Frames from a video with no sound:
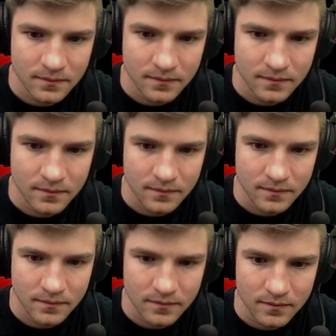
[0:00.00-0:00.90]
Oh,
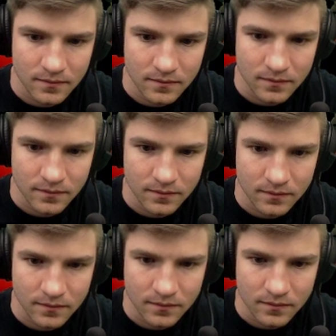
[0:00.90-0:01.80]
way down there.
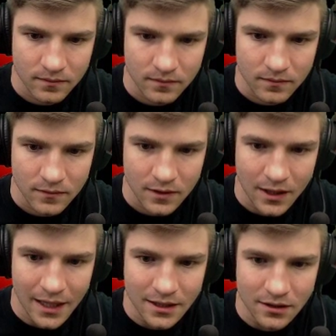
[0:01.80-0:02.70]

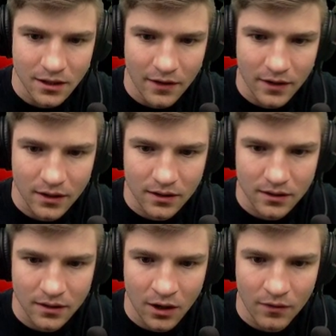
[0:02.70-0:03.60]
Guys, there's another...
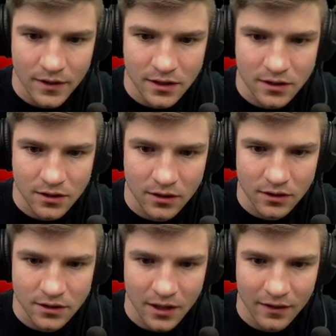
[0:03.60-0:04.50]
Oh, this is your
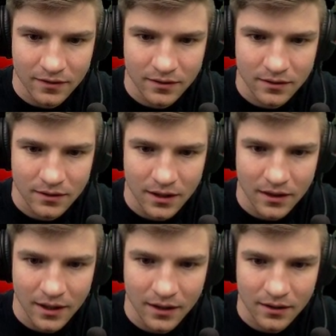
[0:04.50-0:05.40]
stuff, I
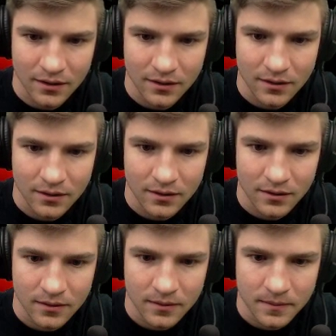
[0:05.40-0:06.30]
think. Oh, that's
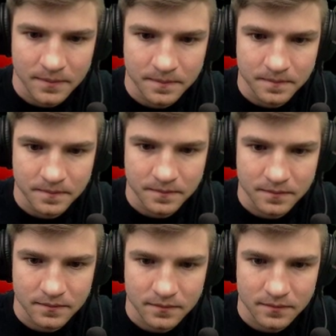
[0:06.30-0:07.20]
just that ore.
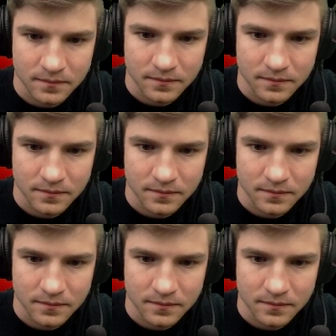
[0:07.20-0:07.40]
You can't...